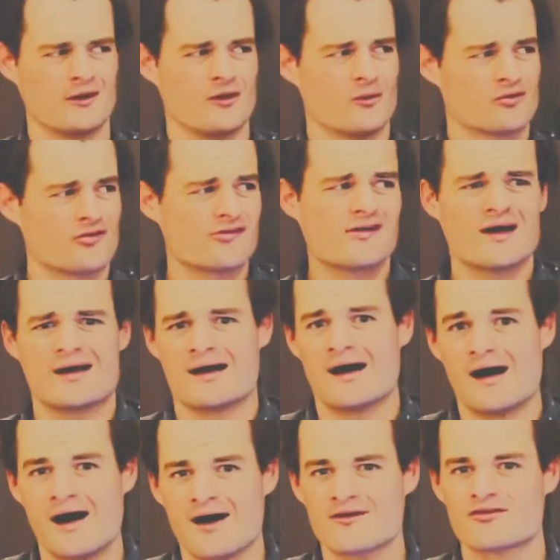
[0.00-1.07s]
which is kind of
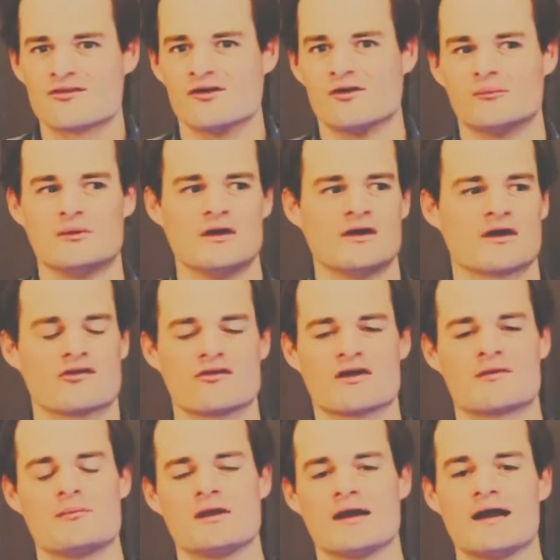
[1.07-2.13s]
awesome because I
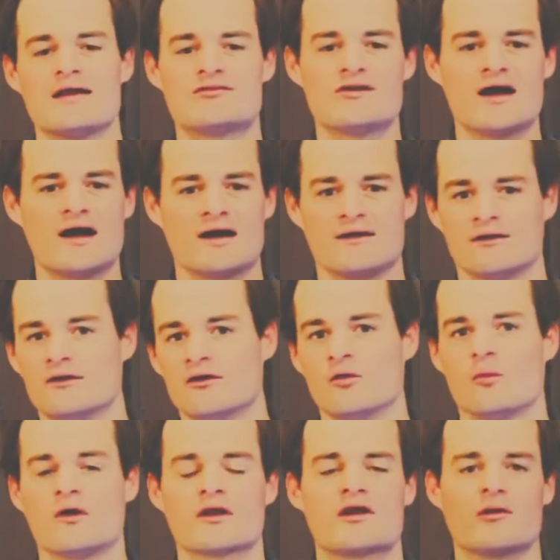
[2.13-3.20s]
could be like, hey, Dad,
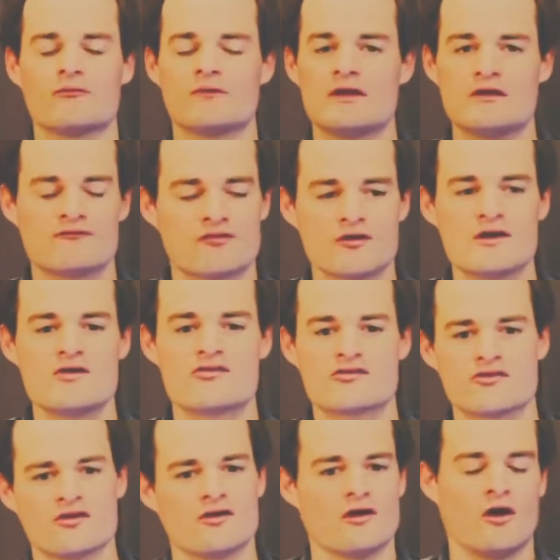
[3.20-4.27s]
want to come for
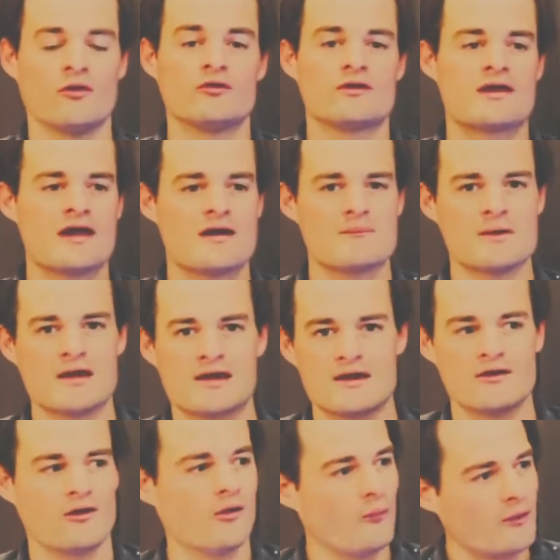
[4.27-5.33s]
Easter? Oh, you can't make
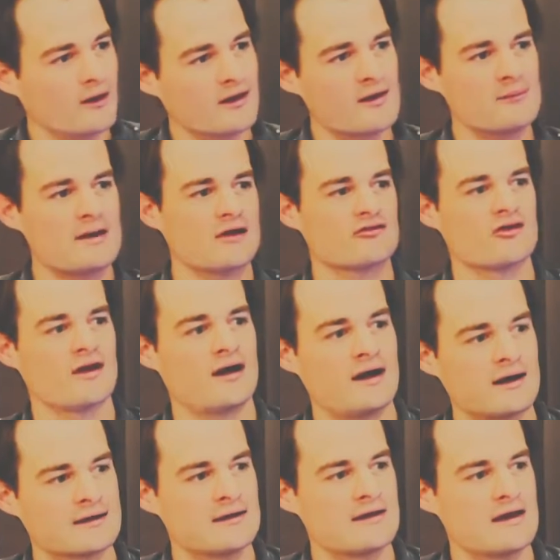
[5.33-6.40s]
it? Oh, want to come out to the
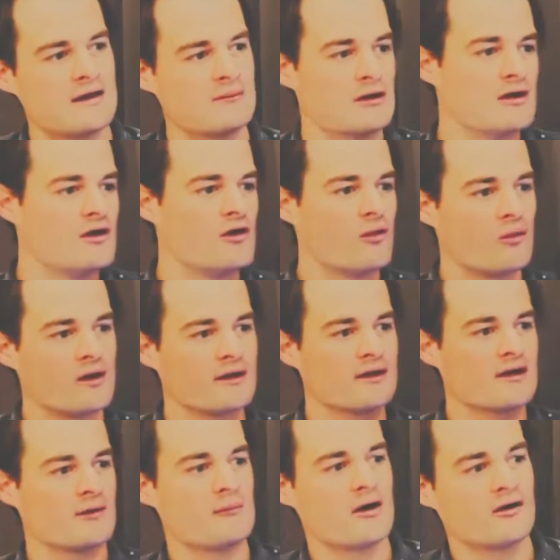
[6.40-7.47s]
hockey game? Want to
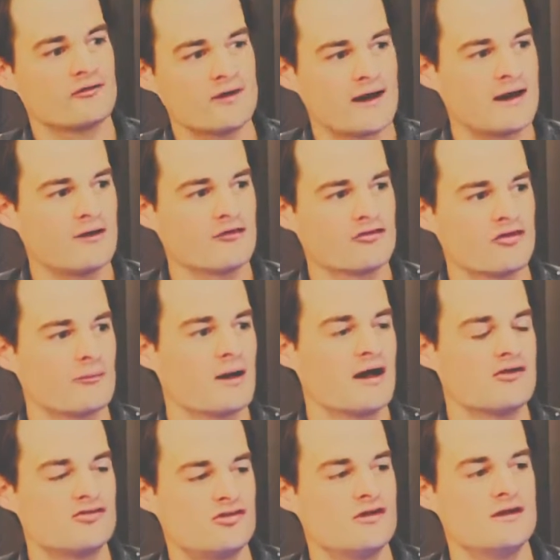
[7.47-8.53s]
come on down to my
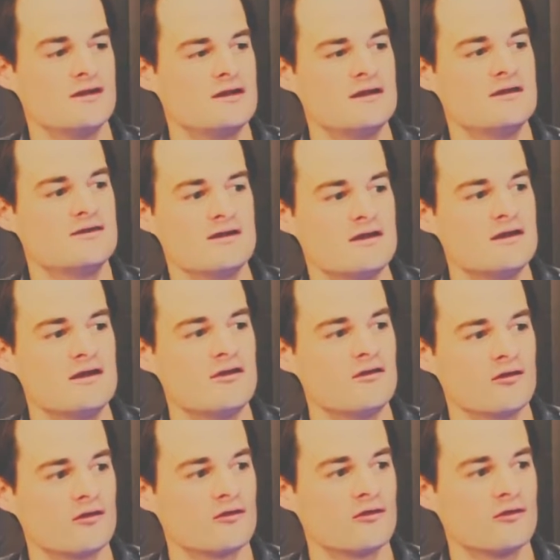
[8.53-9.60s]
GED
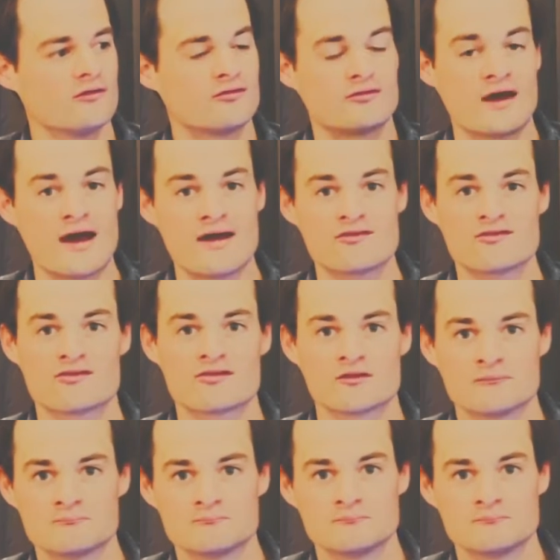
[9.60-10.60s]
test?